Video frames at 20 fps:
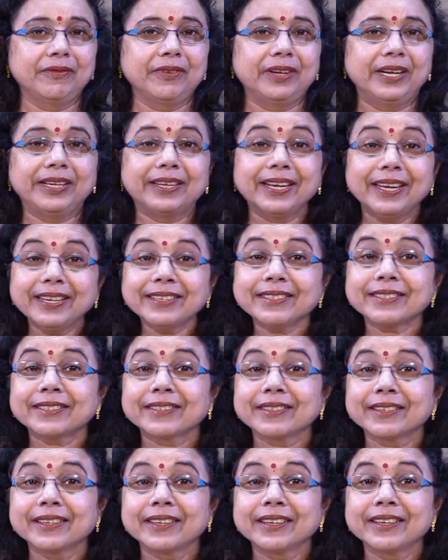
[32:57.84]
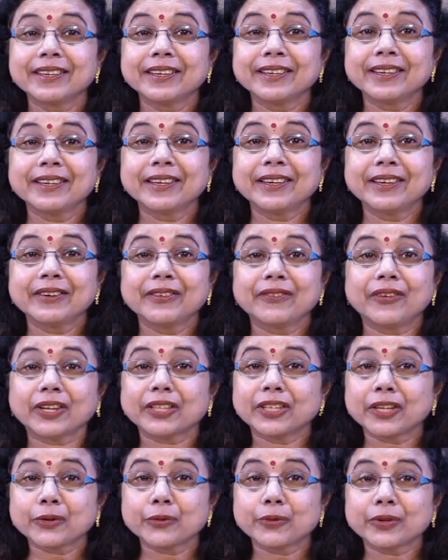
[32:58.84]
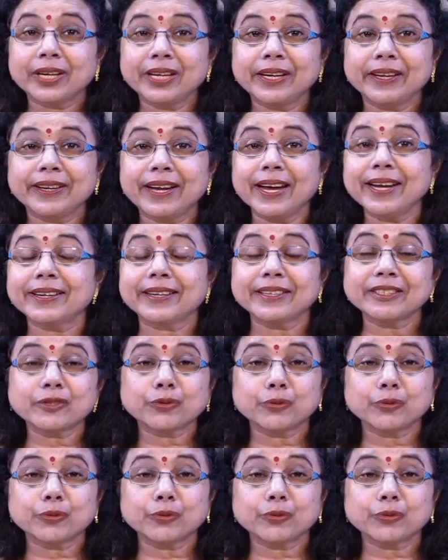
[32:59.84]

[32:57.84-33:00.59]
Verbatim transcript: It is for the rural area it is